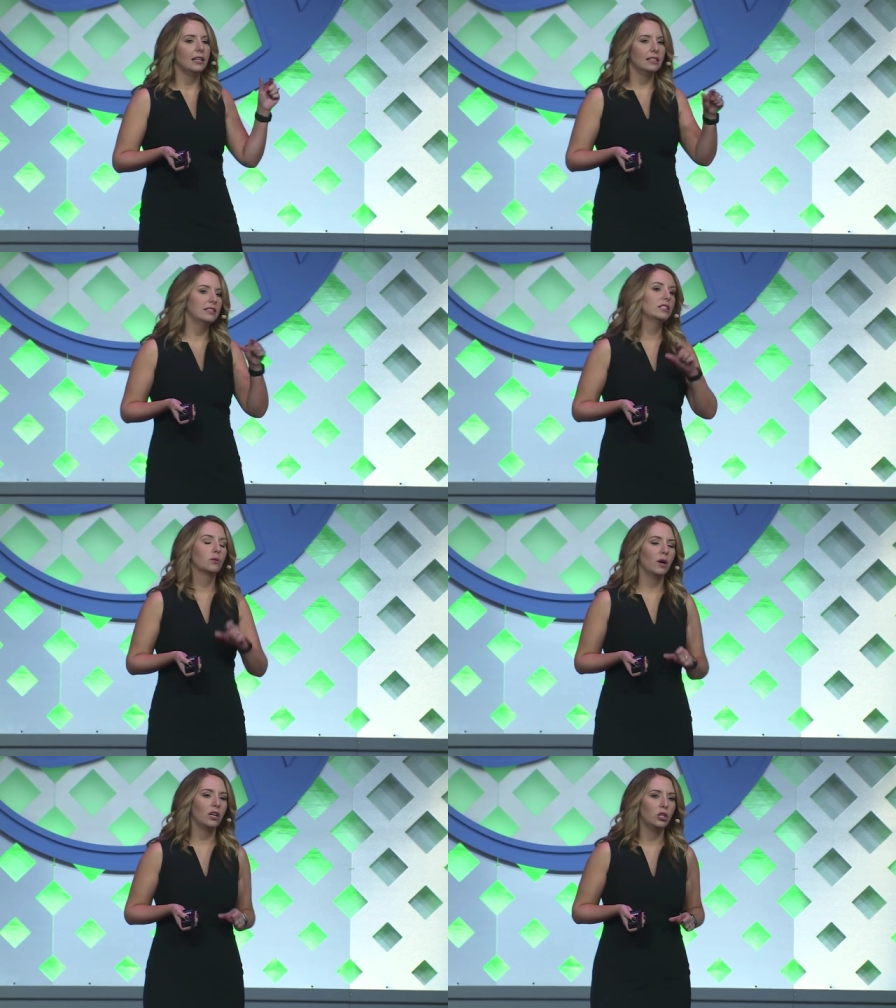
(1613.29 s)
This
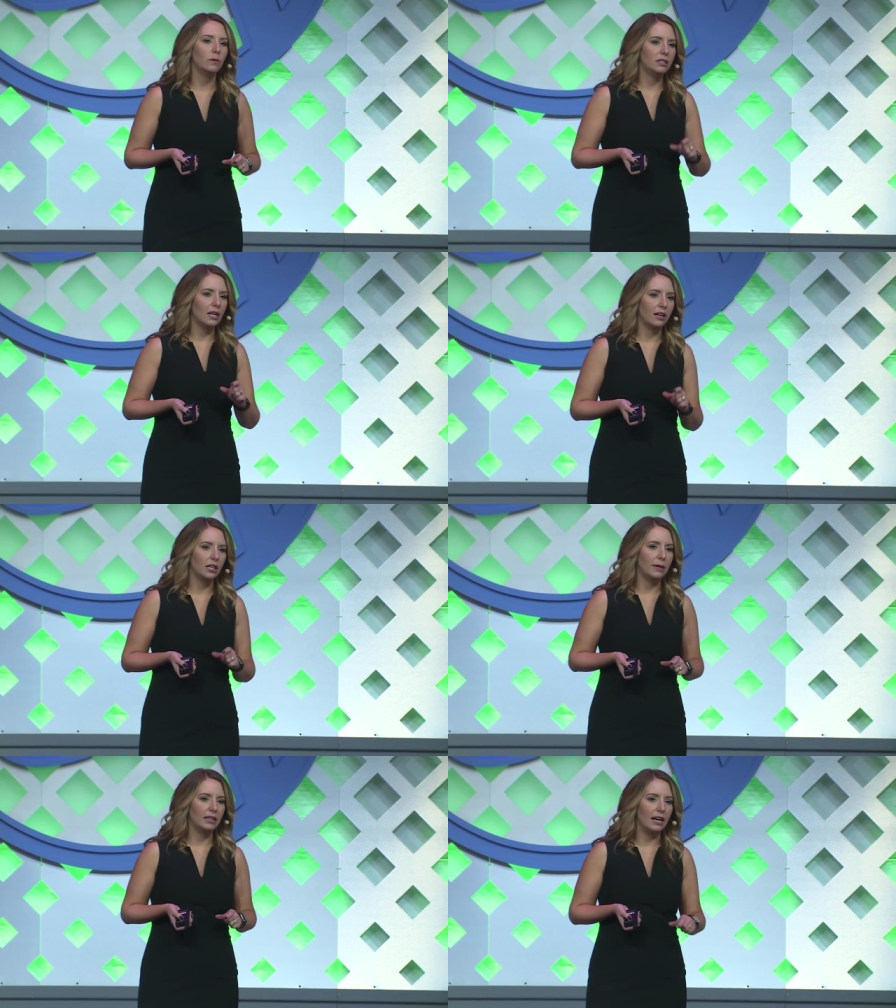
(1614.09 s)
is where you would
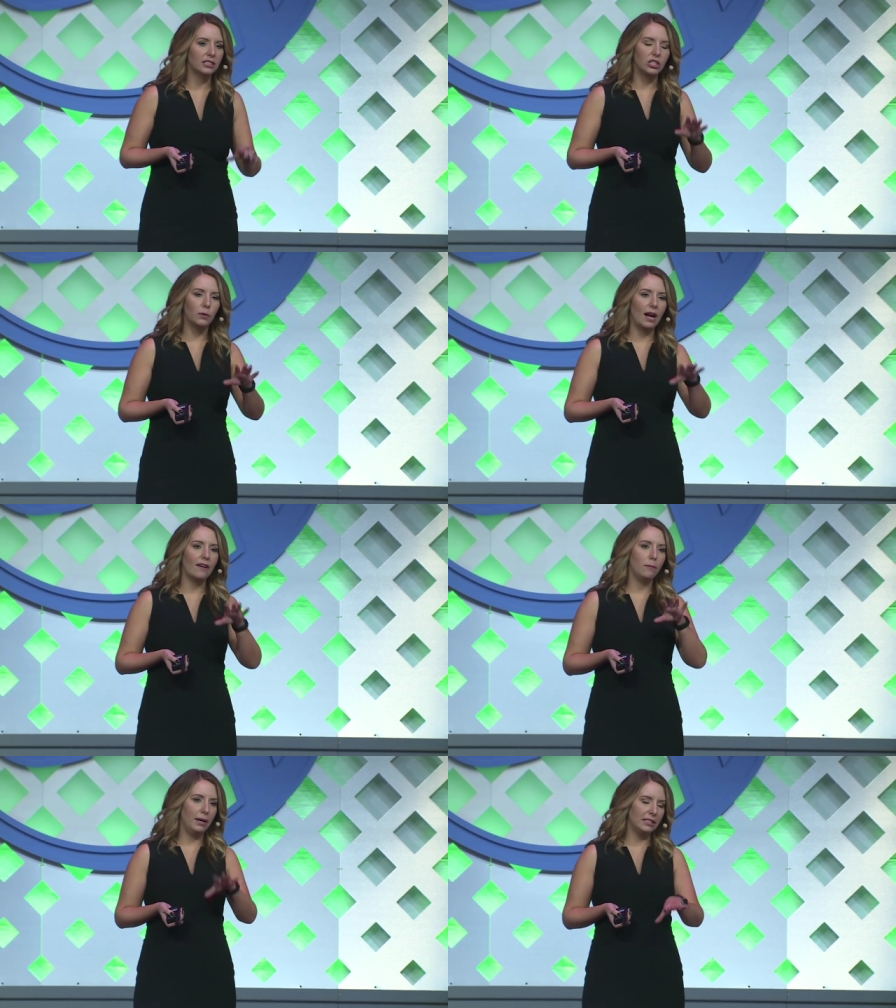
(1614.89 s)
document that. So you would
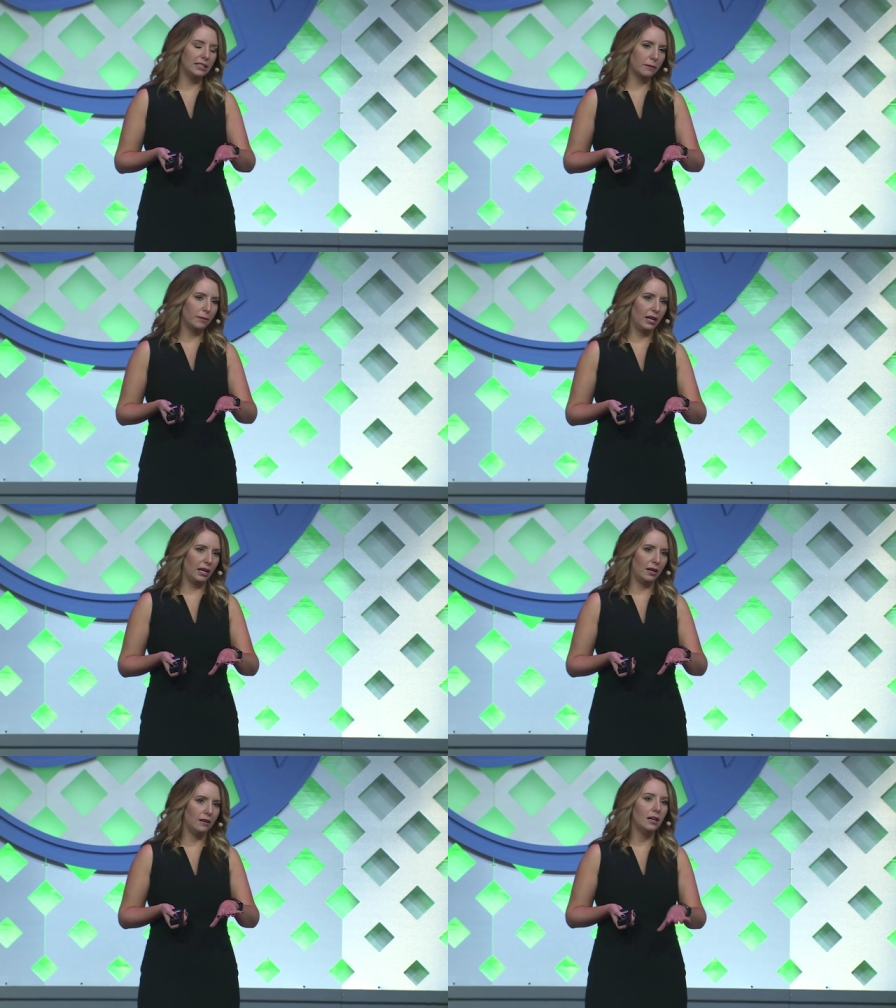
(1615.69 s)
have a basic
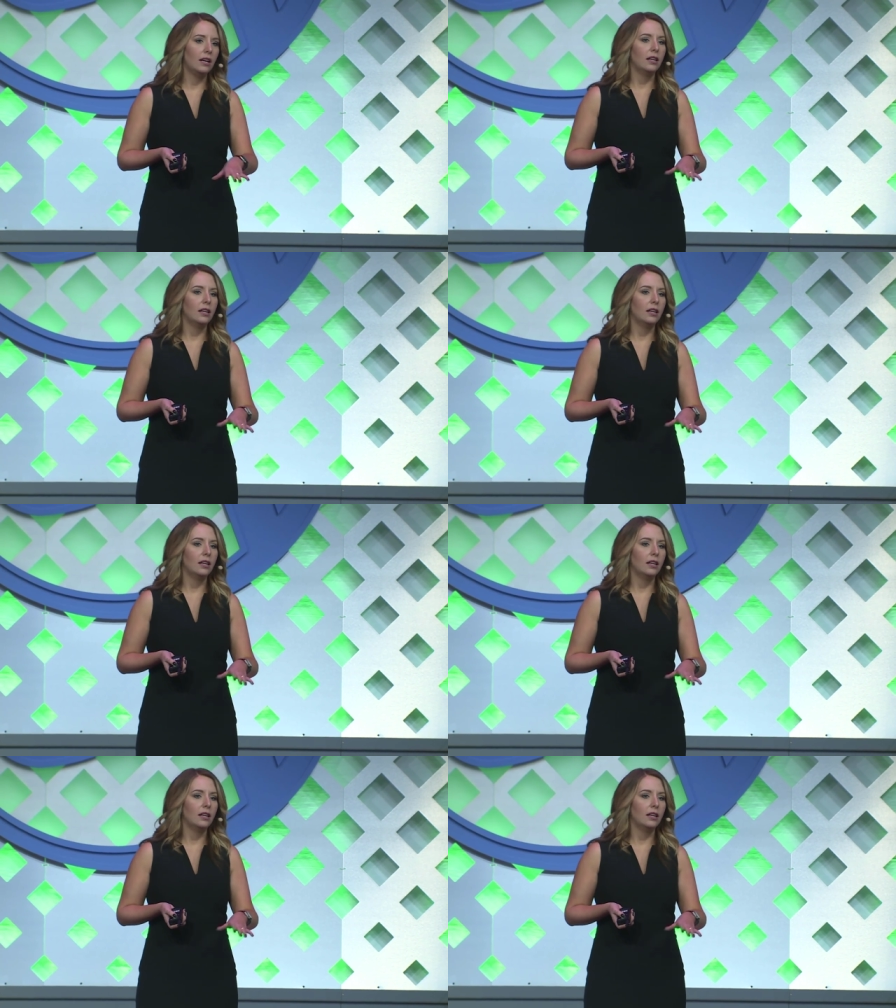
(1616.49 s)
plan,